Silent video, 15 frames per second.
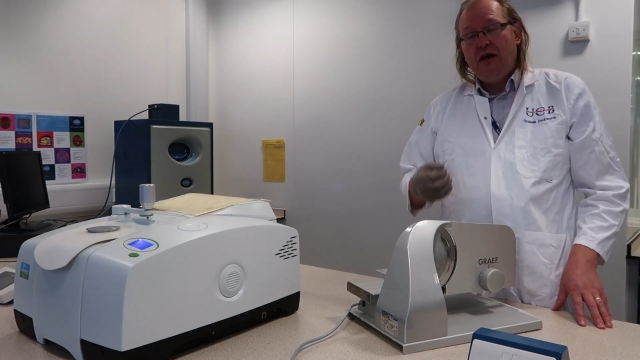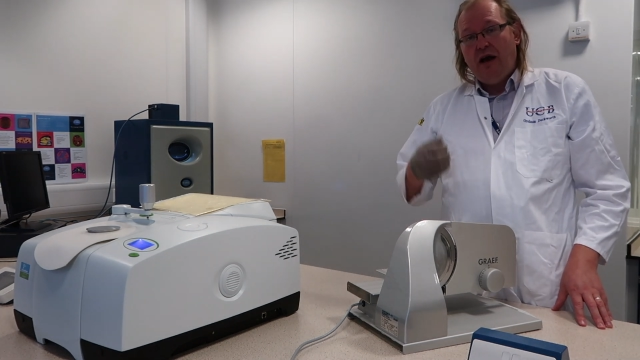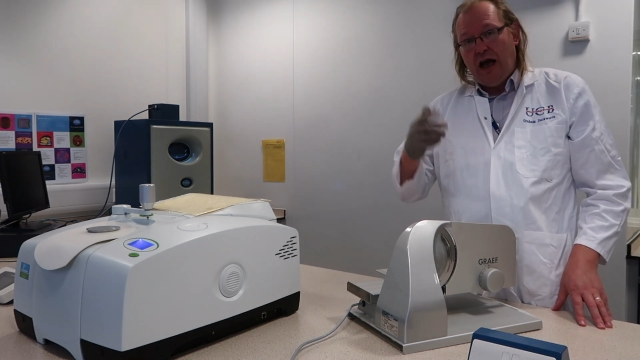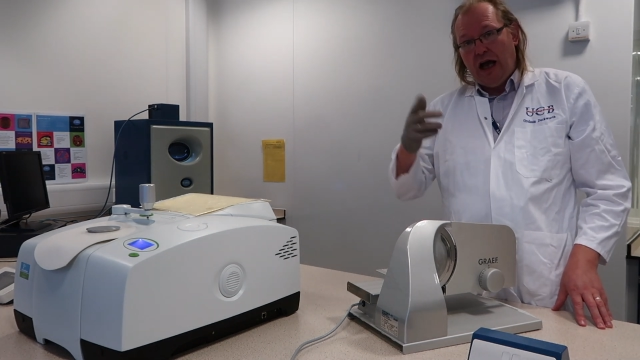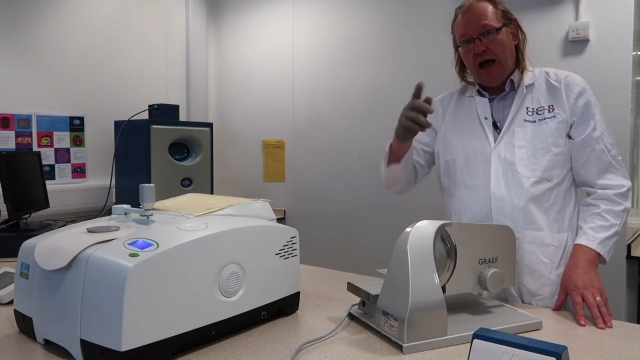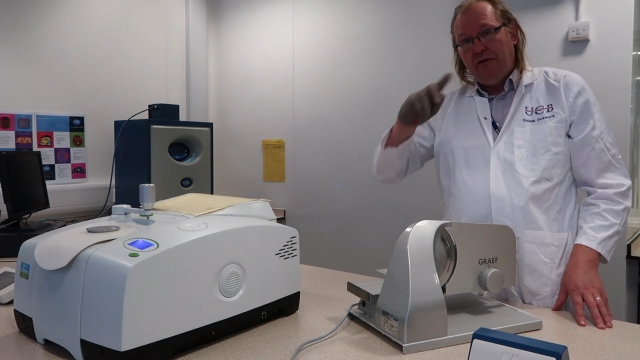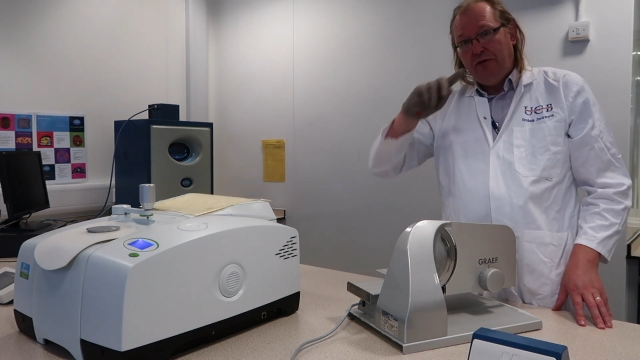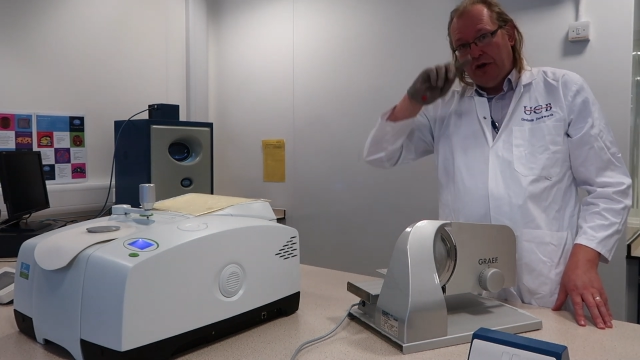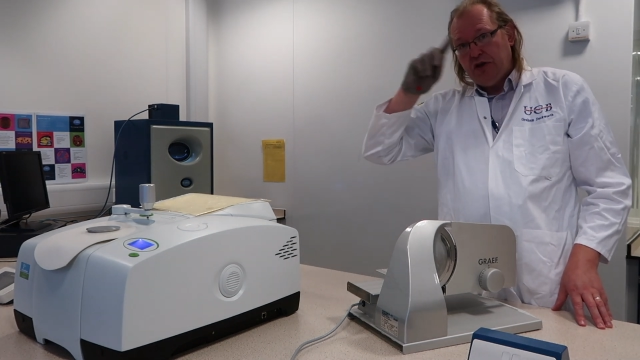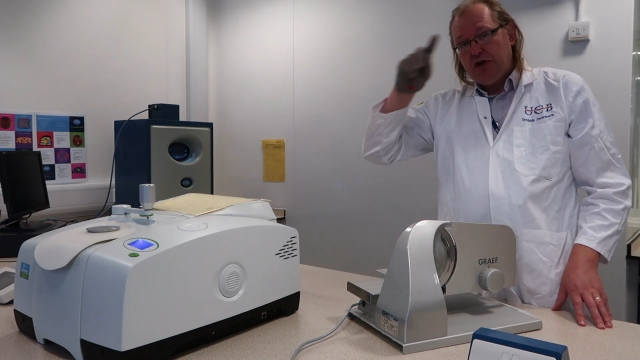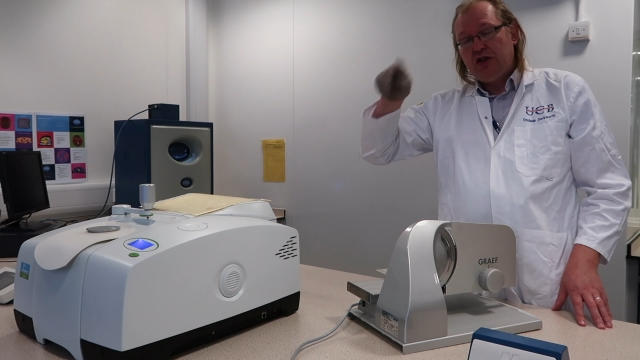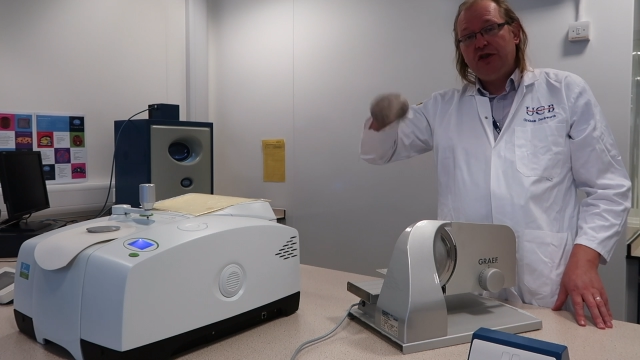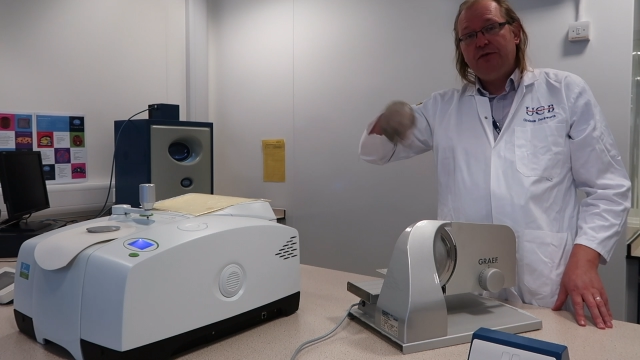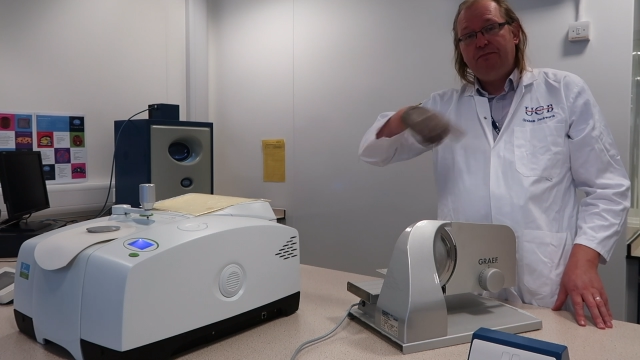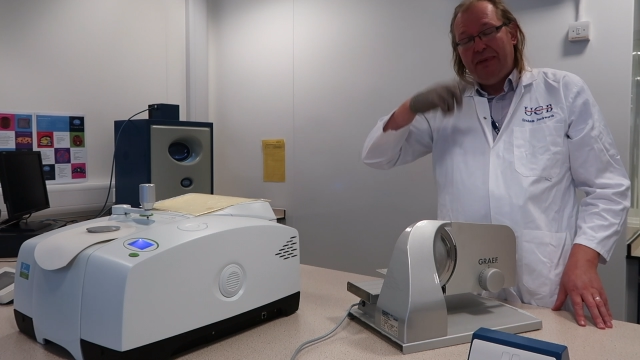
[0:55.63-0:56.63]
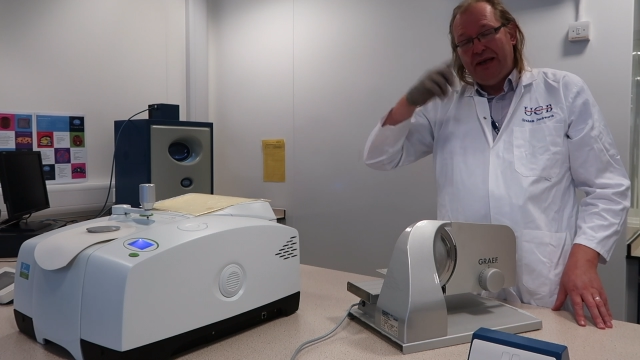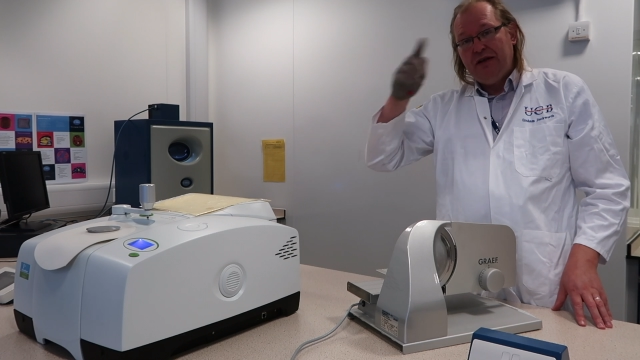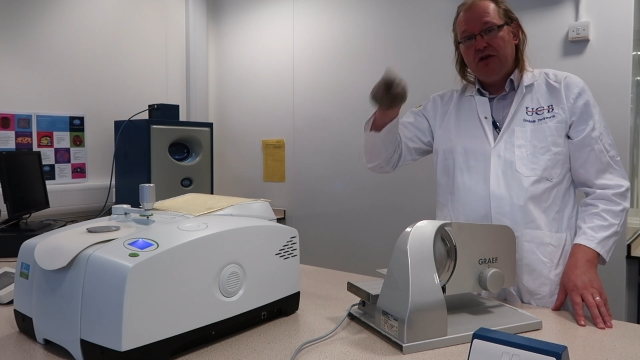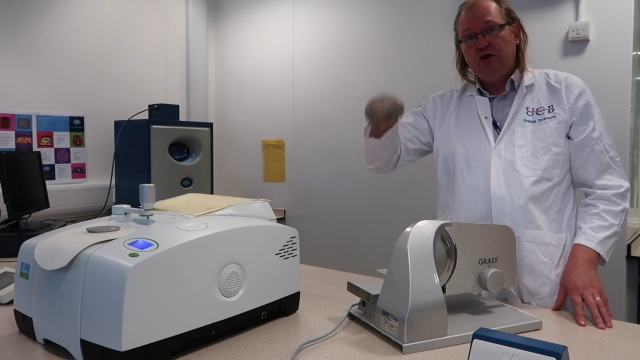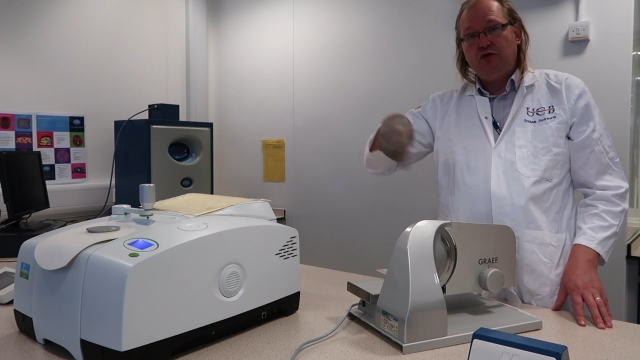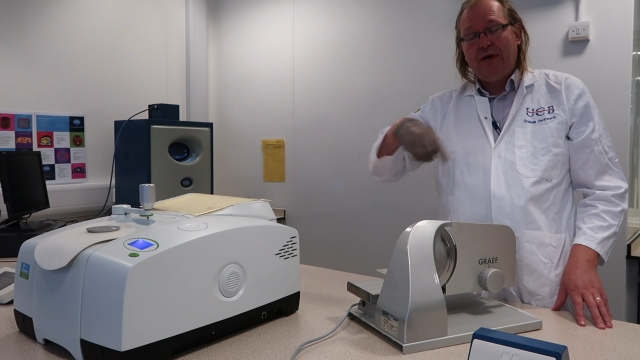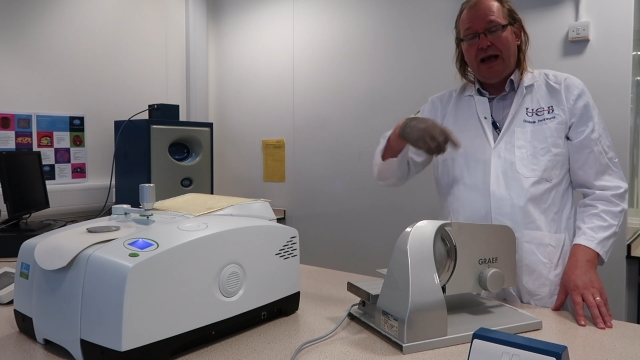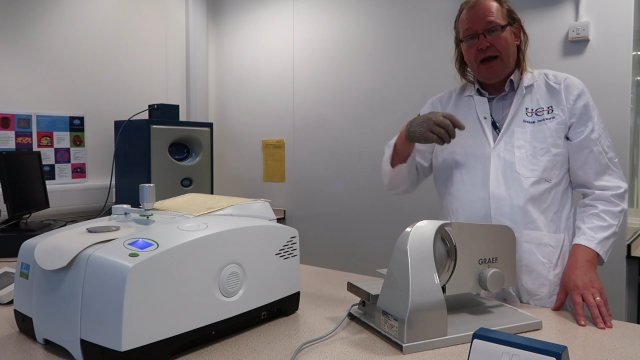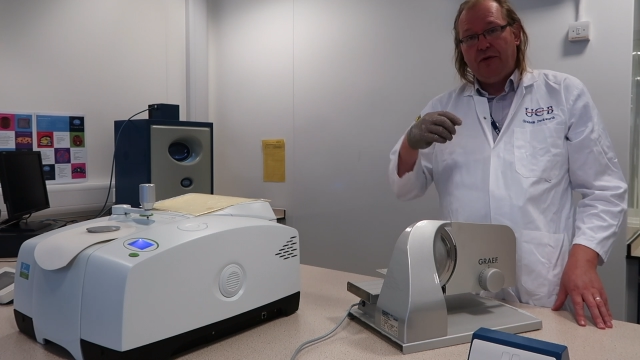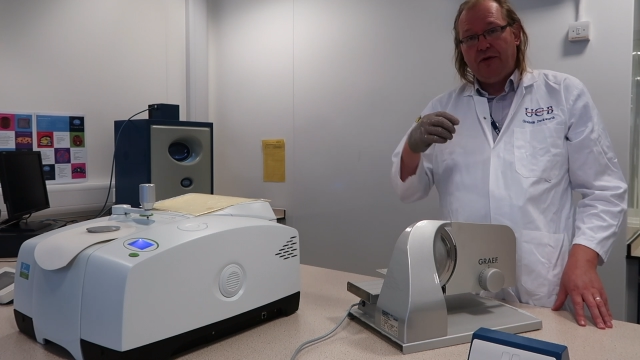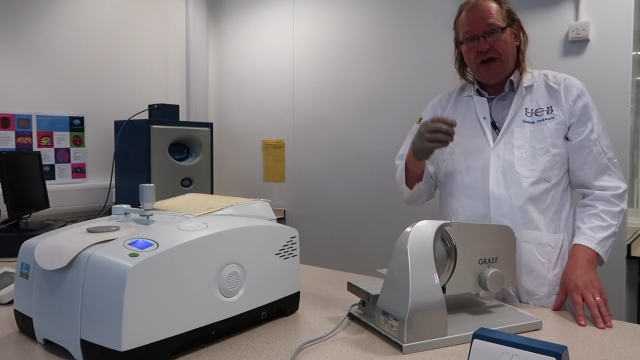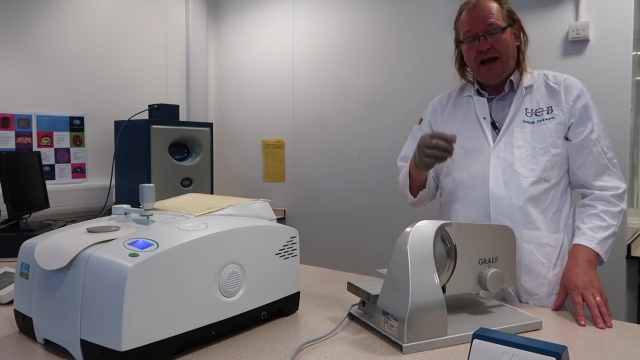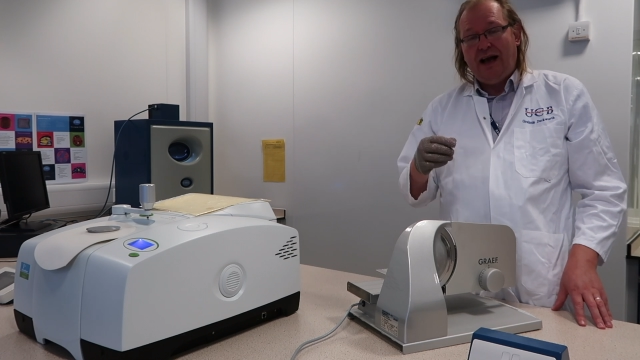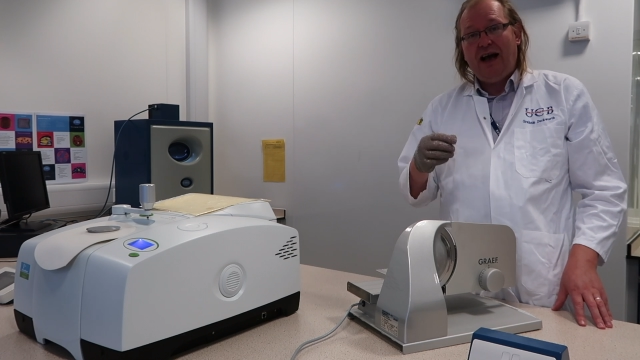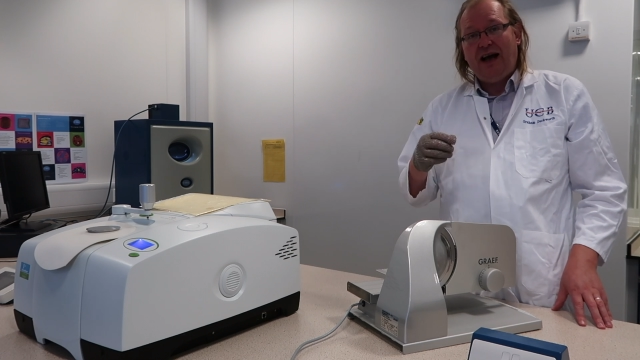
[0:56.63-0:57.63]
that spins round
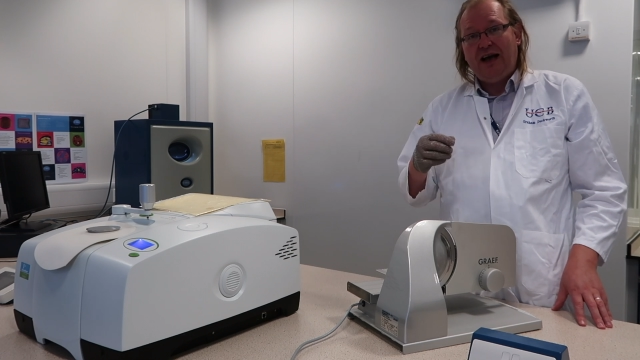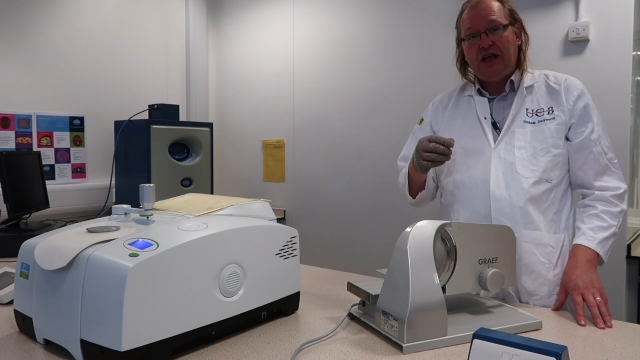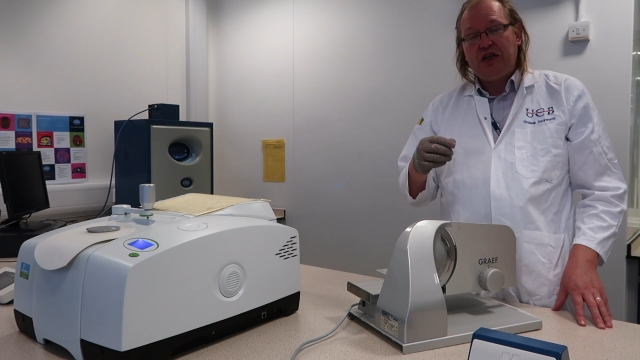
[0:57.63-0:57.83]
at high